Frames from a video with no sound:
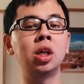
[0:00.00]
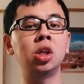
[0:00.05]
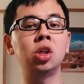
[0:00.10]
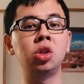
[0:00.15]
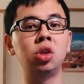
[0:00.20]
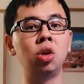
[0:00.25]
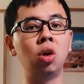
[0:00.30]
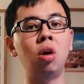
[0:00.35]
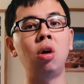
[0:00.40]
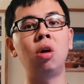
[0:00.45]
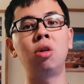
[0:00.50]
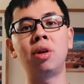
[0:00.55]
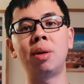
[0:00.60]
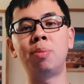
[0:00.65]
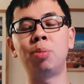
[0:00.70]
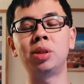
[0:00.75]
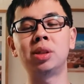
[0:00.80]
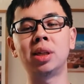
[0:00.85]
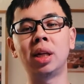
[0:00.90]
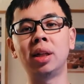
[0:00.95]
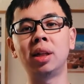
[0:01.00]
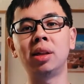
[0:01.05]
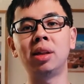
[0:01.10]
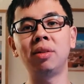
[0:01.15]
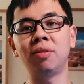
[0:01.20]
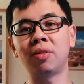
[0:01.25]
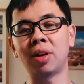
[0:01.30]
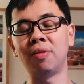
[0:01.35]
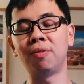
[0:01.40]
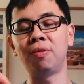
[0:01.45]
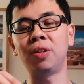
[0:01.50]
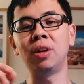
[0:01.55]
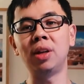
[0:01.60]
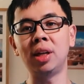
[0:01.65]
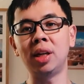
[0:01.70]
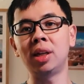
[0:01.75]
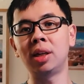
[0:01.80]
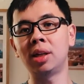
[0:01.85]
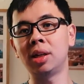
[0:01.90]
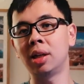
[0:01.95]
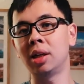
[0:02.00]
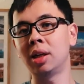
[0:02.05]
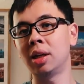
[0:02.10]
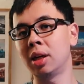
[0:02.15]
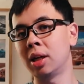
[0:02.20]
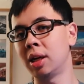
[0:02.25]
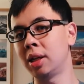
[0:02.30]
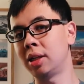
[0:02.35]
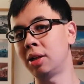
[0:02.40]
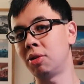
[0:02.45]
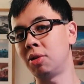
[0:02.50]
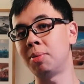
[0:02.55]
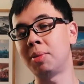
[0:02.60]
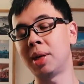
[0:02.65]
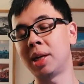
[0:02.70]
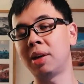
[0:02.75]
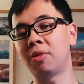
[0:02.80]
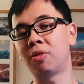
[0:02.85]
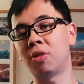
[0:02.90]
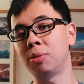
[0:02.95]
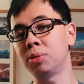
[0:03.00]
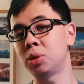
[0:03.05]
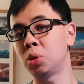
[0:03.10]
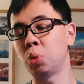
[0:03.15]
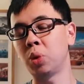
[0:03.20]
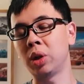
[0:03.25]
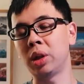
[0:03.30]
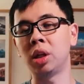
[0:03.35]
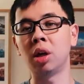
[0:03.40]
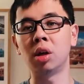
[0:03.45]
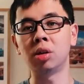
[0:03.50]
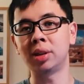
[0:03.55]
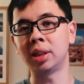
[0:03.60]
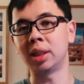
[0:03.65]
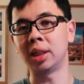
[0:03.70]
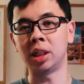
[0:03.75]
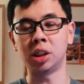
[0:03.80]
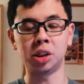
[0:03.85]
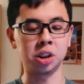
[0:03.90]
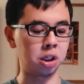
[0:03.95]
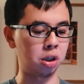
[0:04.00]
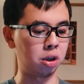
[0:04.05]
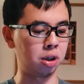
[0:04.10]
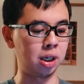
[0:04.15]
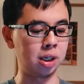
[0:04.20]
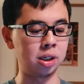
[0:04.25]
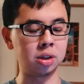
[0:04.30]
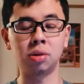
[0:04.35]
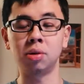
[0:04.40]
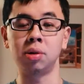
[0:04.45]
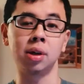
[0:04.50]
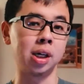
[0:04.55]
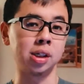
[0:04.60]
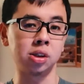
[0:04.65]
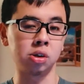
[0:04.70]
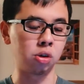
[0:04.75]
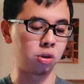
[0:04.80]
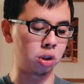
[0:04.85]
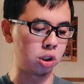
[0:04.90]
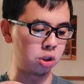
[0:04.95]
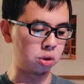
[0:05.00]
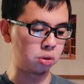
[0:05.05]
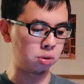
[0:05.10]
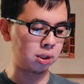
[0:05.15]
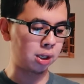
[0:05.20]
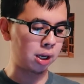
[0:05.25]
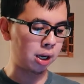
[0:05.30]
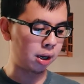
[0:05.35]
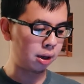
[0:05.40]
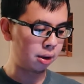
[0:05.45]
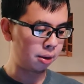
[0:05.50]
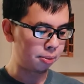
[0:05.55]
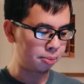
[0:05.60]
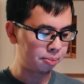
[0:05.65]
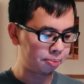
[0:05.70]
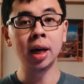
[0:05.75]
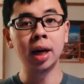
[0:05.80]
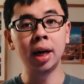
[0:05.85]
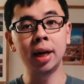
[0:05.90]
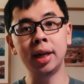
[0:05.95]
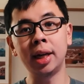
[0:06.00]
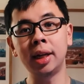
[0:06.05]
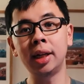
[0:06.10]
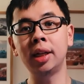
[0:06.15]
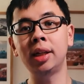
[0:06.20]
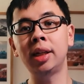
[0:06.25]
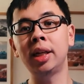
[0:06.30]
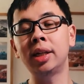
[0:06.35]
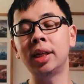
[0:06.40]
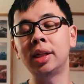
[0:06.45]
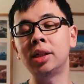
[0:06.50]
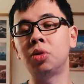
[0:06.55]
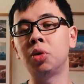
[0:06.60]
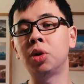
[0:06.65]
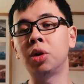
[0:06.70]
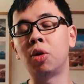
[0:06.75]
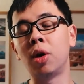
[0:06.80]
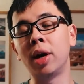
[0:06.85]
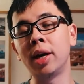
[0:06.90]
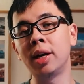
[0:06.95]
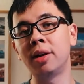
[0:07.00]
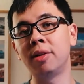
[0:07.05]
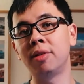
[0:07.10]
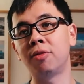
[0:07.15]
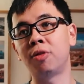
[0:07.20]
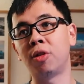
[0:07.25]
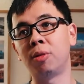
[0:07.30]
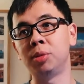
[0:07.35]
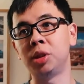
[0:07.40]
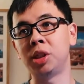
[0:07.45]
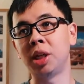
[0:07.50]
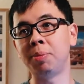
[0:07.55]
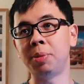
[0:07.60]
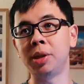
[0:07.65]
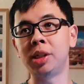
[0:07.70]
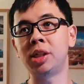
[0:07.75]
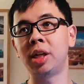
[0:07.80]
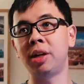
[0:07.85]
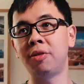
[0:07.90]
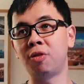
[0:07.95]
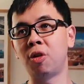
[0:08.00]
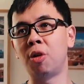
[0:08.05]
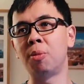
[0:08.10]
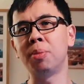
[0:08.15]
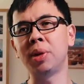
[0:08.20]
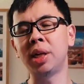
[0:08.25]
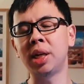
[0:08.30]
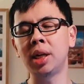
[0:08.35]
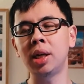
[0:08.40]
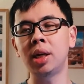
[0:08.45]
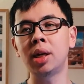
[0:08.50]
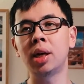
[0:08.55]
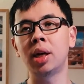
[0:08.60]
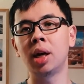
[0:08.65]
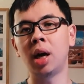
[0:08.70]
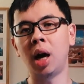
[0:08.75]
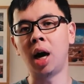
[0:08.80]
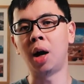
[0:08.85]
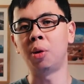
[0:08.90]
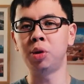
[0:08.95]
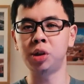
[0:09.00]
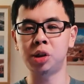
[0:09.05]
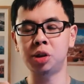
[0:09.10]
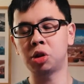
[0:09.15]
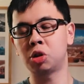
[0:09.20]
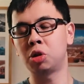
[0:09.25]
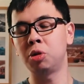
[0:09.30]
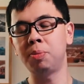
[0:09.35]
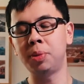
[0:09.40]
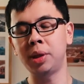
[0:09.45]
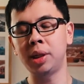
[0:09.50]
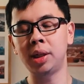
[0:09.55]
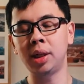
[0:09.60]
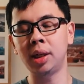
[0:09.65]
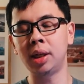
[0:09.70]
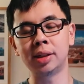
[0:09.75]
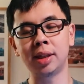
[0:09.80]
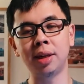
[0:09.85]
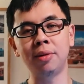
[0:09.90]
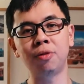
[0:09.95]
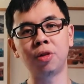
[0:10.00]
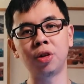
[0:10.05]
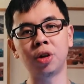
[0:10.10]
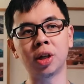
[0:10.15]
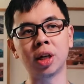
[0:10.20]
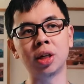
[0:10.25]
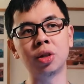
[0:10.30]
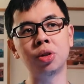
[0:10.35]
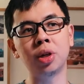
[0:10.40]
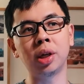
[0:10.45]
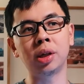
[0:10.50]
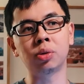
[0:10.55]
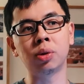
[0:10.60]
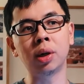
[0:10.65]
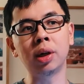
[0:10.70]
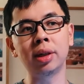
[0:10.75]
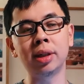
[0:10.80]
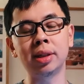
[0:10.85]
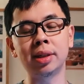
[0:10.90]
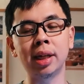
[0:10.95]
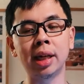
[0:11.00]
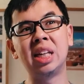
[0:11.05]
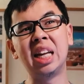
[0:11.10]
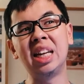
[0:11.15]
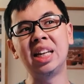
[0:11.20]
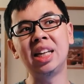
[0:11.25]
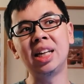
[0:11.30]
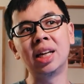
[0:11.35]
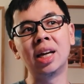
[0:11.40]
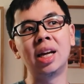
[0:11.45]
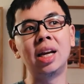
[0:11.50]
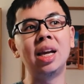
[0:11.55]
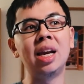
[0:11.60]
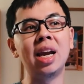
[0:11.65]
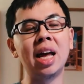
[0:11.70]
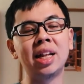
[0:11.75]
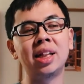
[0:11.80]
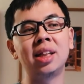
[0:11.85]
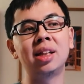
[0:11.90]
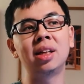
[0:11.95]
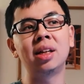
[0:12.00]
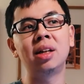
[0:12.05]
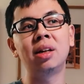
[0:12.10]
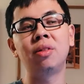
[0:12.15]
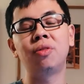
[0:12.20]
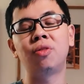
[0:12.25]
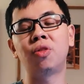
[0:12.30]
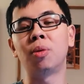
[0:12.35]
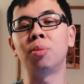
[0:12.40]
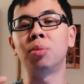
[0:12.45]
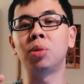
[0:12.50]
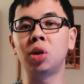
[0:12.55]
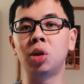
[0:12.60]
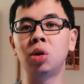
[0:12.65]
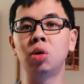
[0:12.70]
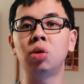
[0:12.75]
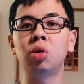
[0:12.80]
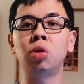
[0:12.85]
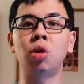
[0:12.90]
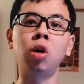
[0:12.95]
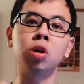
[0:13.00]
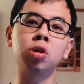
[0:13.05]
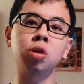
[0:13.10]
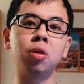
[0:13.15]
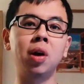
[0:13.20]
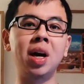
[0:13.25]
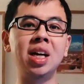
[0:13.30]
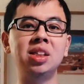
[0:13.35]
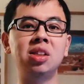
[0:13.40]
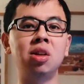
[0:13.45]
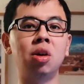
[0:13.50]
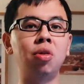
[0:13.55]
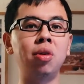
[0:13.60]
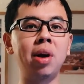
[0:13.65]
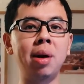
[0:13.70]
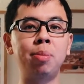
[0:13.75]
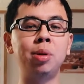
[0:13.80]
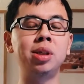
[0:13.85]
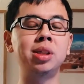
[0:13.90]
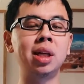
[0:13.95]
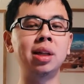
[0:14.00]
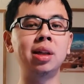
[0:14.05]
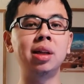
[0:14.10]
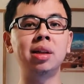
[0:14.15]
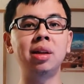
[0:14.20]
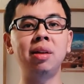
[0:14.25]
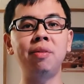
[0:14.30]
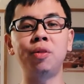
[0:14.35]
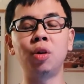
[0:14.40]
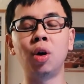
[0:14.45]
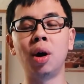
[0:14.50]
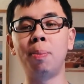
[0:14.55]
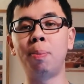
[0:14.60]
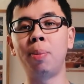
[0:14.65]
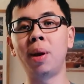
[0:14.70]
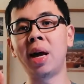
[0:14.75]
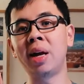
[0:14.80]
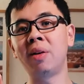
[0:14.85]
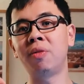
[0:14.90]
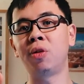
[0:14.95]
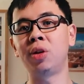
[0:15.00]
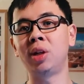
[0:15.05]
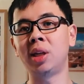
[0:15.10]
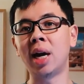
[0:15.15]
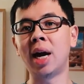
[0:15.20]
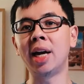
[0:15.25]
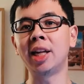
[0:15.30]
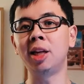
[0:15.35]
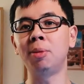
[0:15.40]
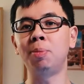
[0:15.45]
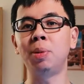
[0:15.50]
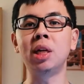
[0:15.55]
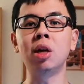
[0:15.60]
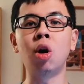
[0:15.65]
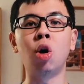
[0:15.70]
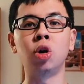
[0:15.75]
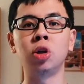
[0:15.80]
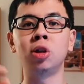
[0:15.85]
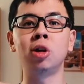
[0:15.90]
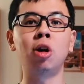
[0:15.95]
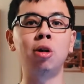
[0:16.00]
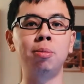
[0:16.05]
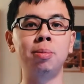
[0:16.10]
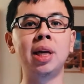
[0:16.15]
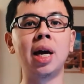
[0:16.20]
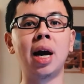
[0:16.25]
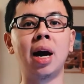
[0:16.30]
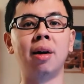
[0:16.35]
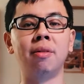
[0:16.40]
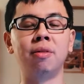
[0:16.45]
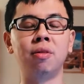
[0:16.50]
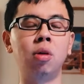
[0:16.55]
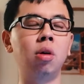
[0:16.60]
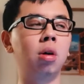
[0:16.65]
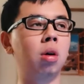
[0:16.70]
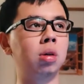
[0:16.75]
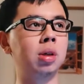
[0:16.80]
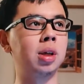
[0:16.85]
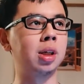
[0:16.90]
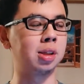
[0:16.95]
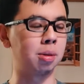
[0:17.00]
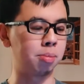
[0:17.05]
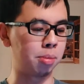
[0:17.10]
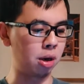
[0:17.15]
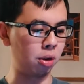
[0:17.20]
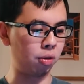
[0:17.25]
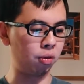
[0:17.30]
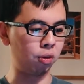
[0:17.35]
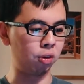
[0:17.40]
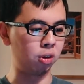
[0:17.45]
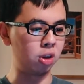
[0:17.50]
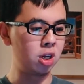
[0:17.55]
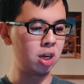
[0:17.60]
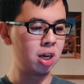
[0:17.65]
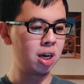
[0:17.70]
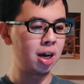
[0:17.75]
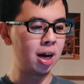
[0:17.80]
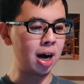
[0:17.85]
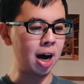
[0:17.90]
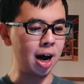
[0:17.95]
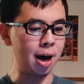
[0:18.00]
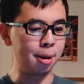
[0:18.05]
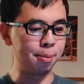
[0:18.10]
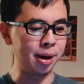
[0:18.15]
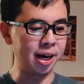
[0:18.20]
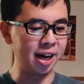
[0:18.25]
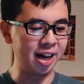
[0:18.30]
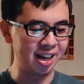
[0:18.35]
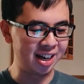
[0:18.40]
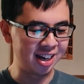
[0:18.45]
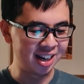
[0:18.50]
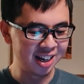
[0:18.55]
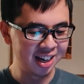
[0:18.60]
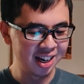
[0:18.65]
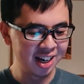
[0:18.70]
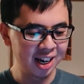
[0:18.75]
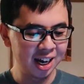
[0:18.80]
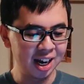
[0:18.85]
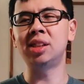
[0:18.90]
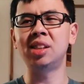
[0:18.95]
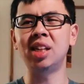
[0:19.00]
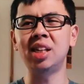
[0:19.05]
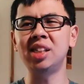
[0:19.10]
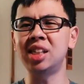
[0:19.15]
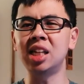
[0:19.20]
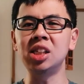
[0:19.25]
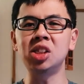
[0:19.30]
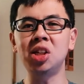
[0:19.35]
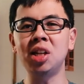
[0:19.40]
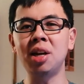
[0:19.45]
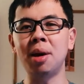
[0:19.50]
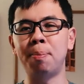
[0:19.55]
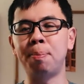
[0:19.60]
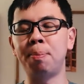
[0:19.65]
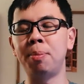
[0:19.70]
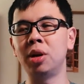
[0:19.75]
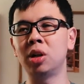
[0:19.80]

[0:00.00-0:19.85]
your representative can fill in the remaining forms with your signature on it, so there's no issues there. Another thing that's required from JPJ for me, which could be the same for your country as well, is they need a letter from you to authorize your representative to apply for the IDP on your behalf. Oh, that's a mouthful. But it's essentially a